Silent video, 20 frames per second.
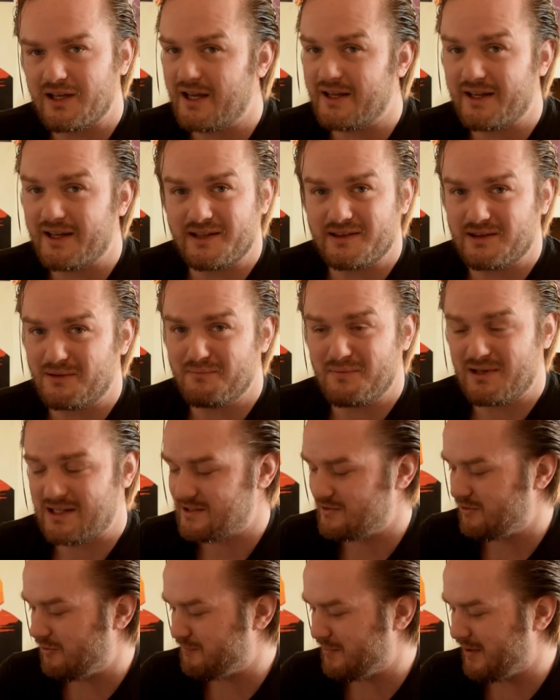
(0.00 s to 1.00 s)
I get them
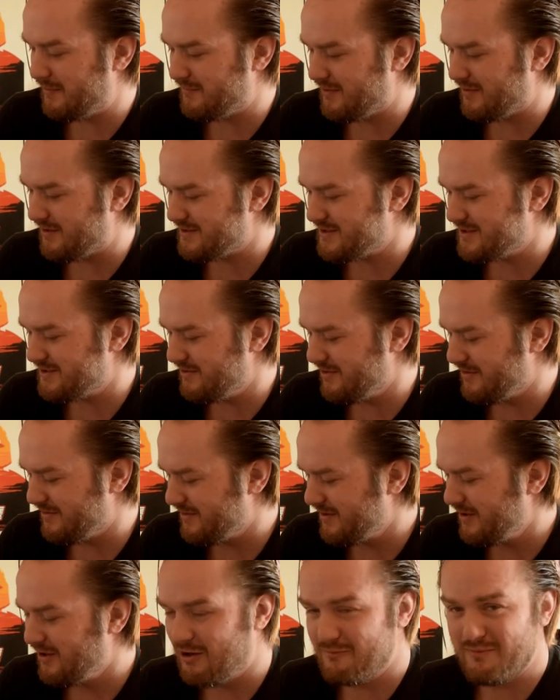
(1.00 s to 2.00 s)
mixed up, I'm not
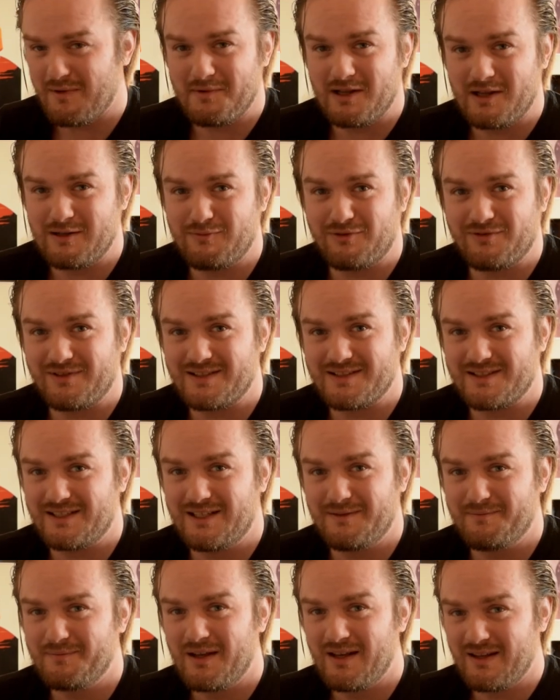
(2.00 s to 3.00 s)
sure. Or maybe they're both the
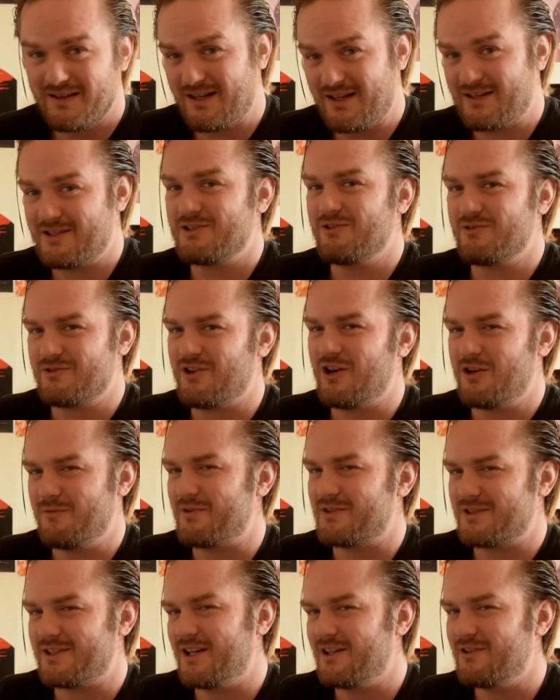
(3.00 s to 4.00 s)
same. That shows you how
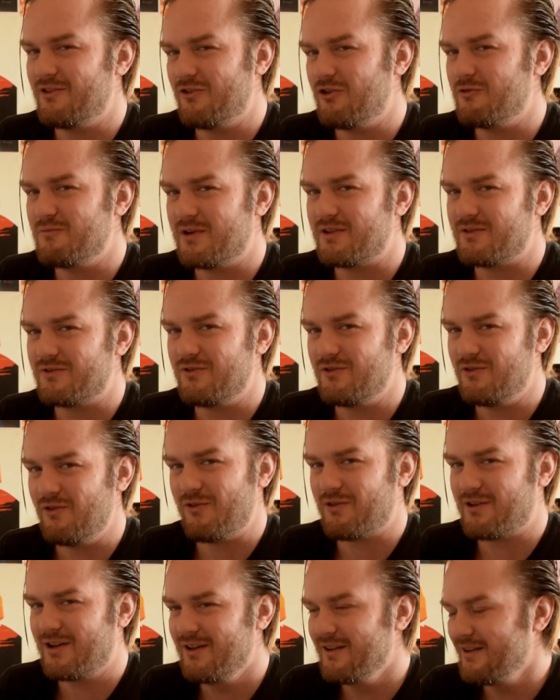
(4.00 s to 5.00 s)
much I know about New
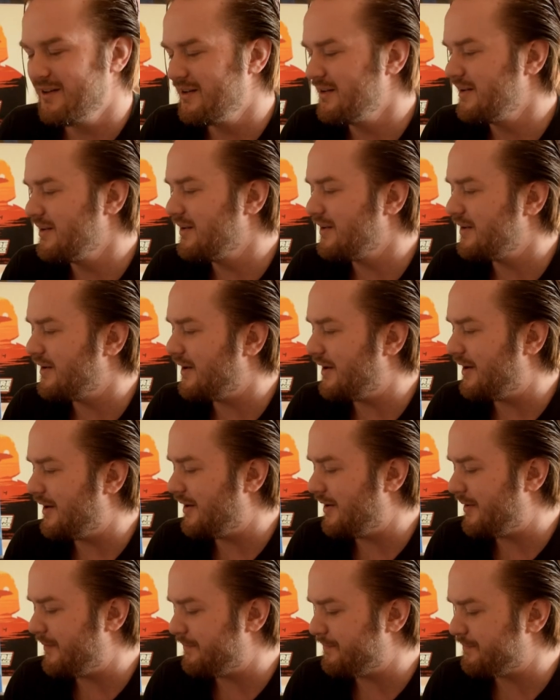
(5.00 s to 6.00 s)
York.
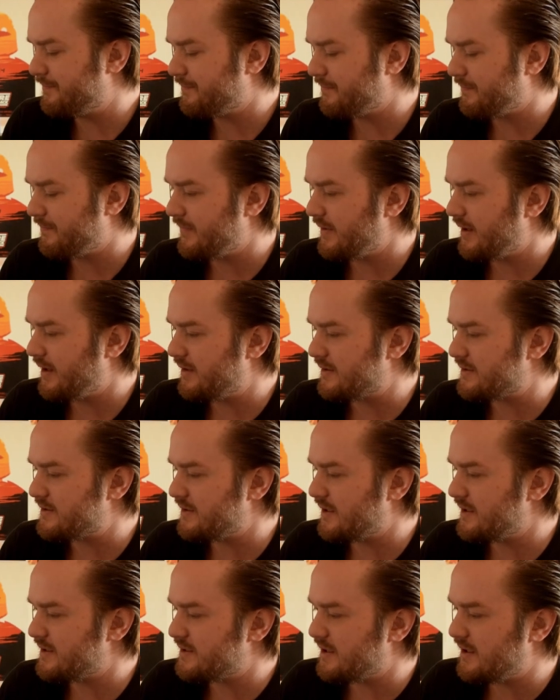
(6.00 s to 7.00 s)
It's a
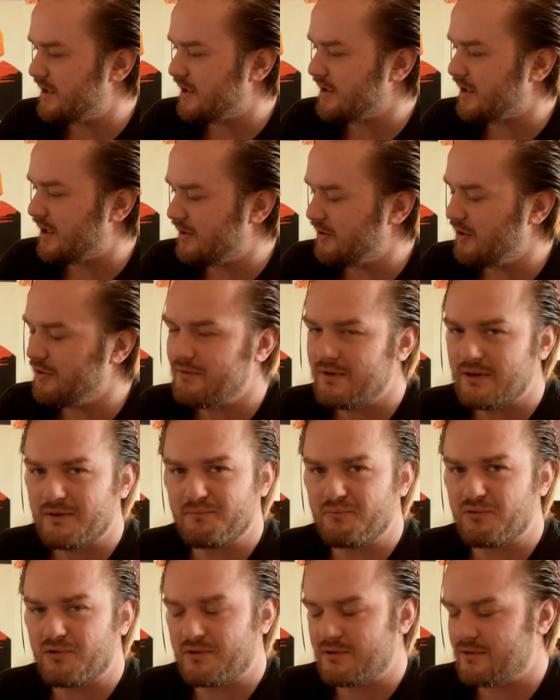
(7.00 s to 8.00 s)
nice, I love that they
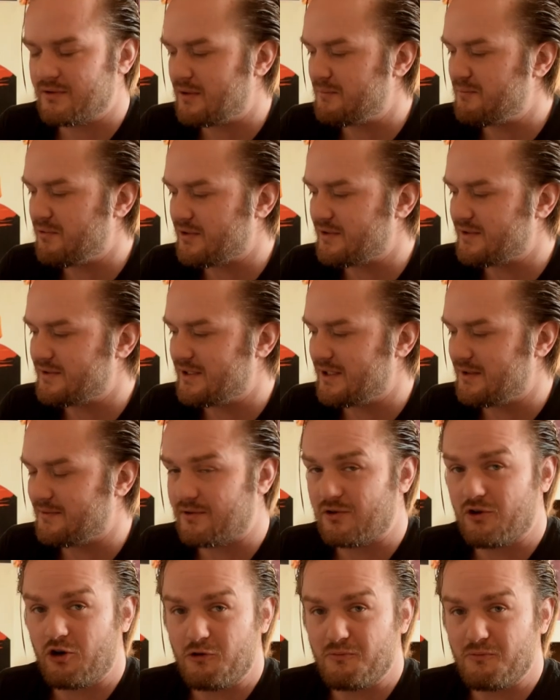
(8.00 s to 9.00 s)
put
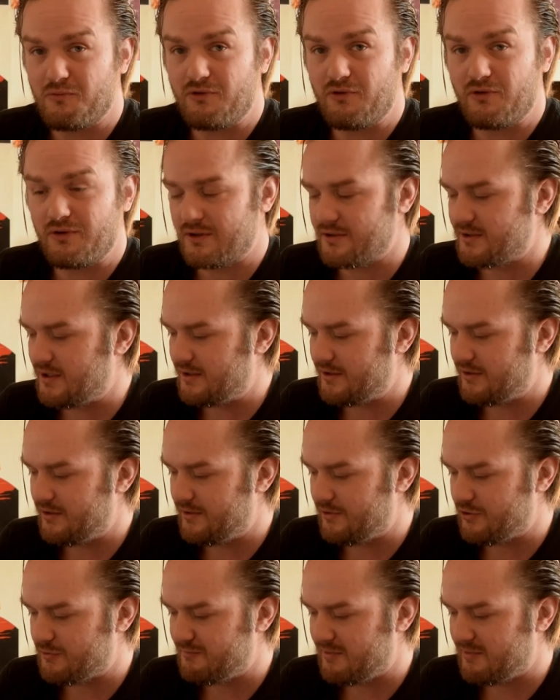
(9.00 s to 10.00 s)
David Harbour on it, and
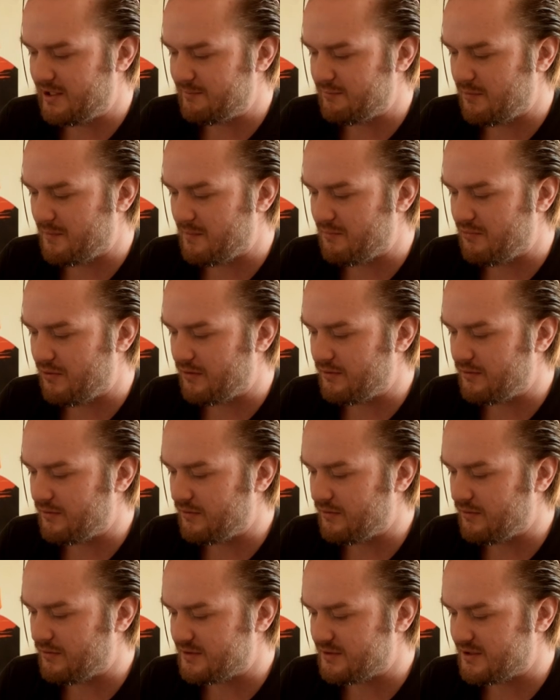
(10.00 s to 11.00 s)
then there's Millie Bobby Brown
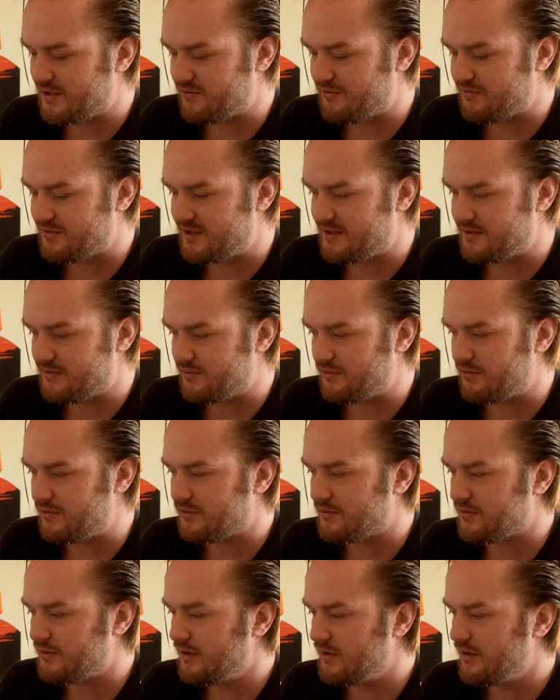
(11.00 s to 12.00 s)
there, Chester Season 2
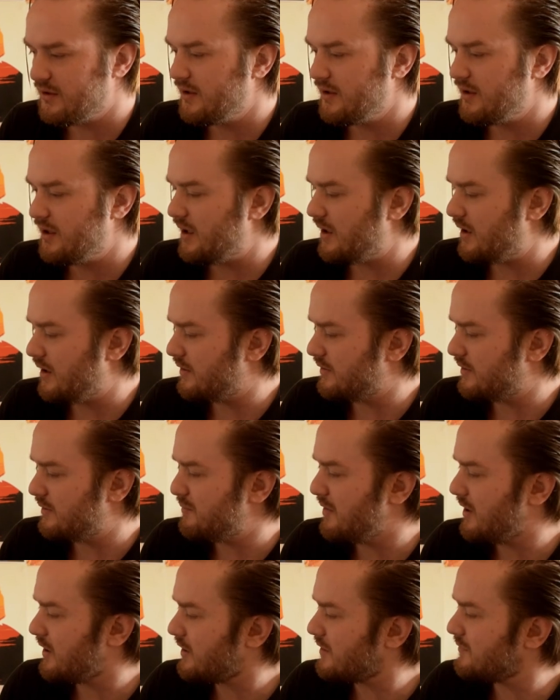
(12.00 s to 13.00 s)
look. And the
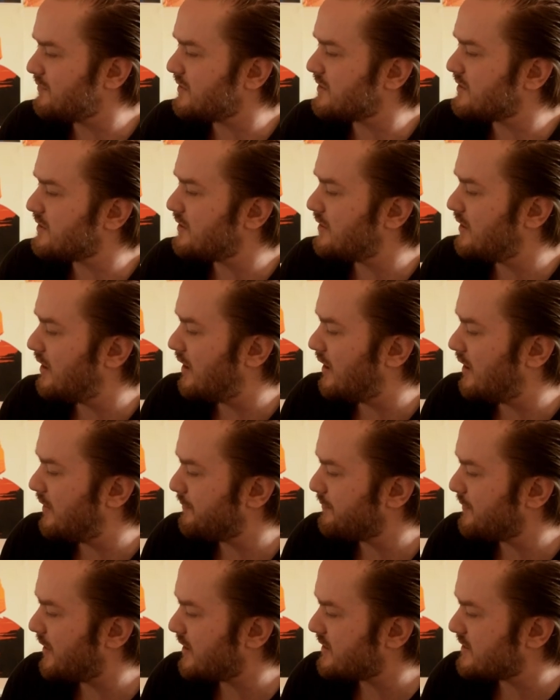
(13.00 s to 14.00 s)
back of it,
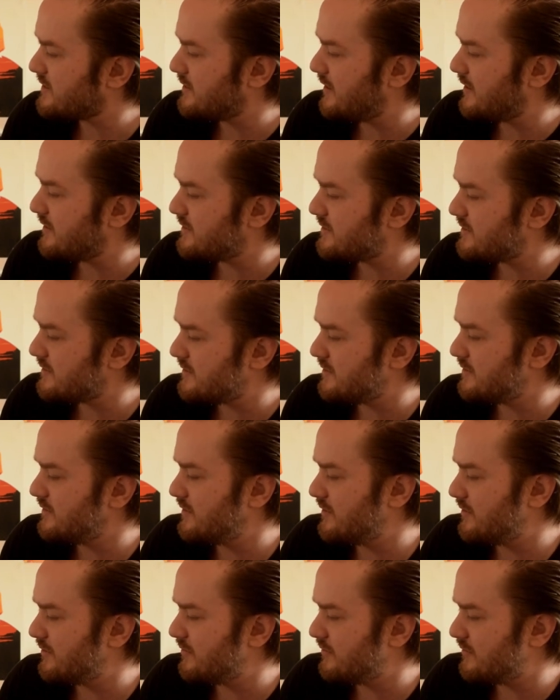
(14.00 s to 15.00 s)
that's nice,
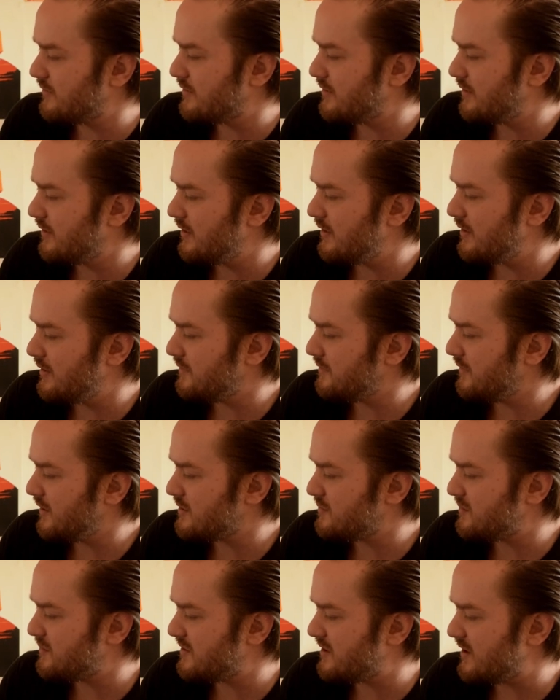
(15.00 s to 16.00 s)
you know,
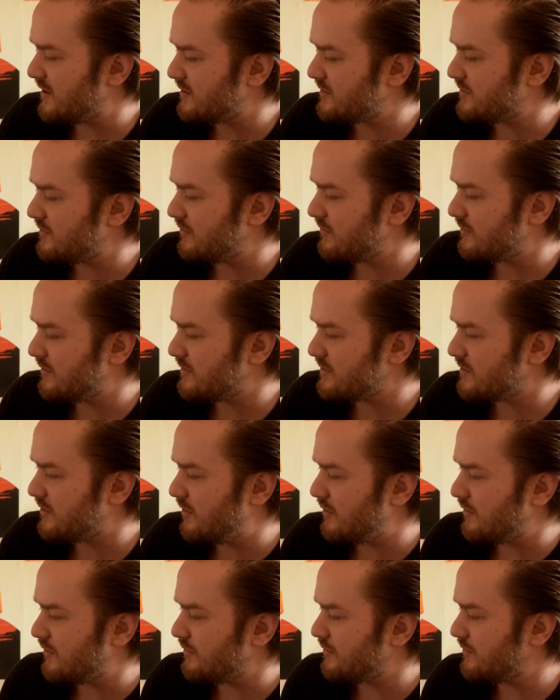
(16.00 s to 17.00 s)
nice wee texture, nice
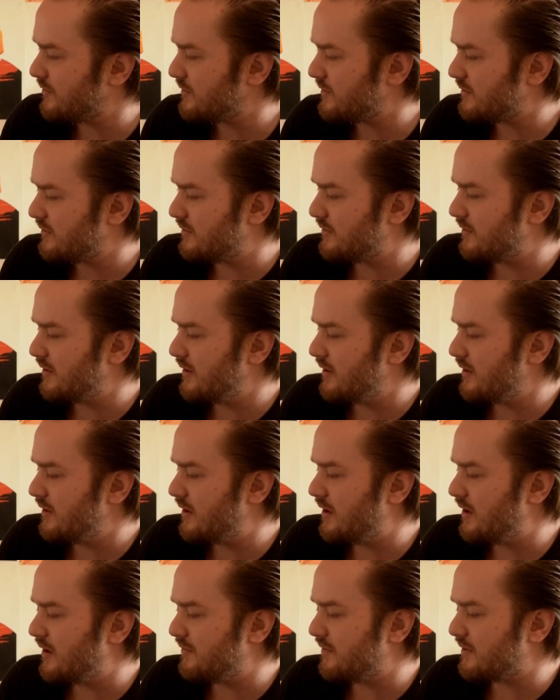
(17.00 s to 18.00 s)
colour to it, and
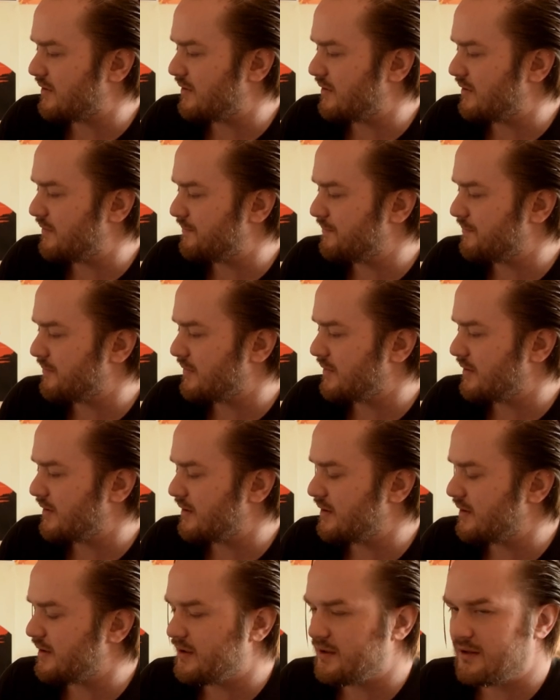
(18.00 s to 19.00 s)
has like a
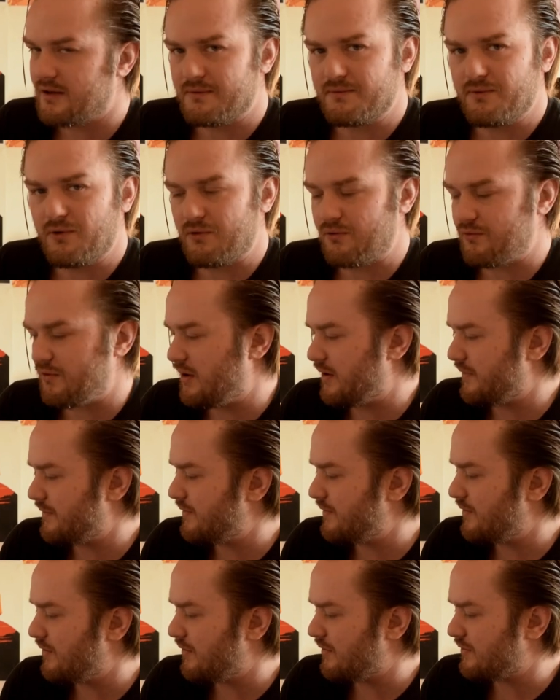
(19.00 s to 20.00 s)
photograph
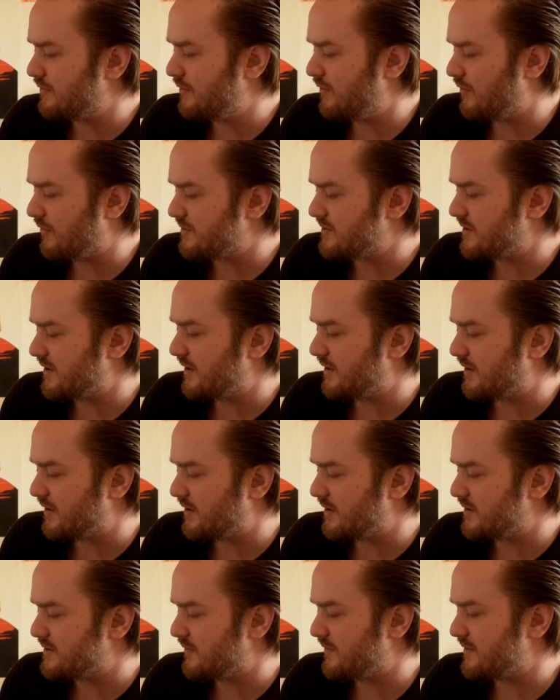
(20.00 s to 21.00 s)
there in New York City in
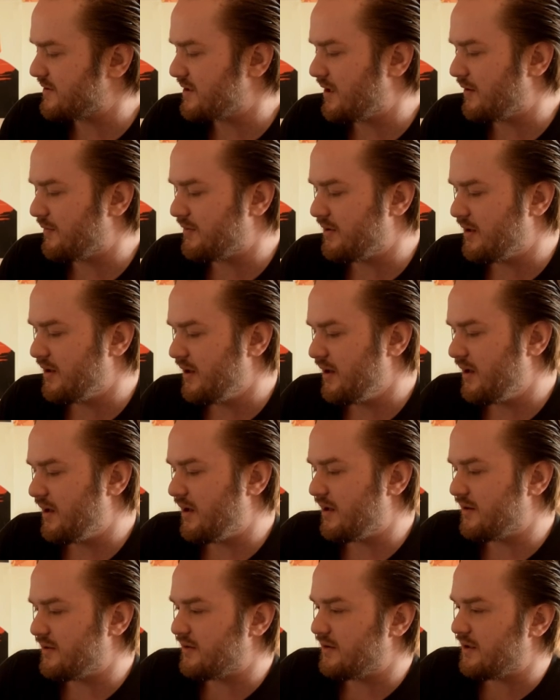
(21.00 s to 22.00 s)
1977.
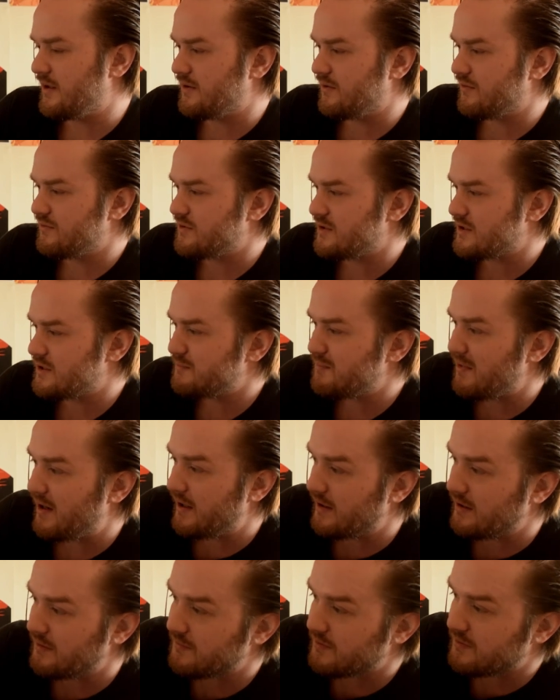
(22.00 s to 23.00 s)
And then there's the
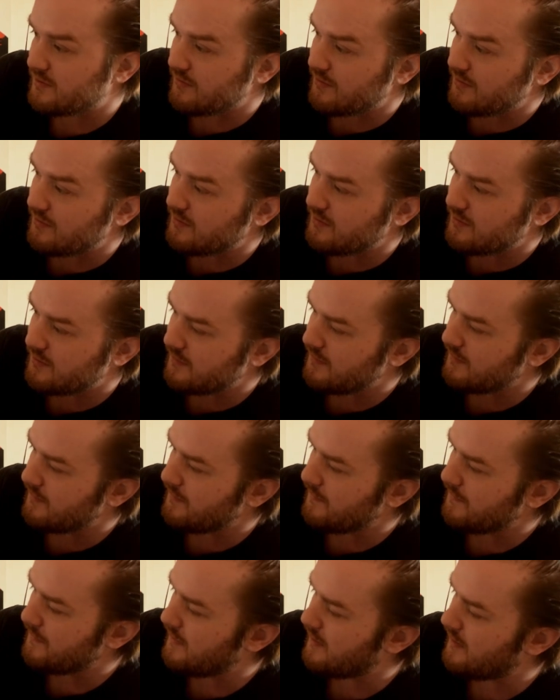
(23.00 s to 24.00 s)
spine of it there,
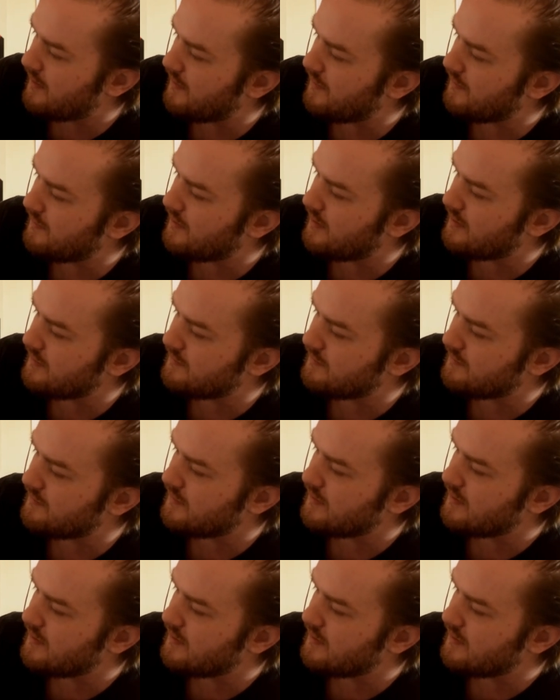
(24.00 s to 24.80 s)
you know, and